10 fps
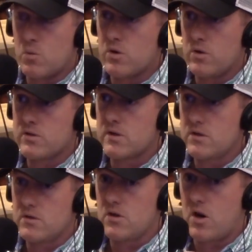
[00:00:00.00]
world
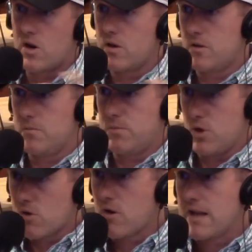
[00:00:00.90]
are the
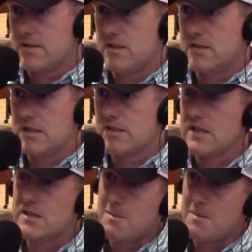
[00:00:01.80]
bureaucrats in D.C.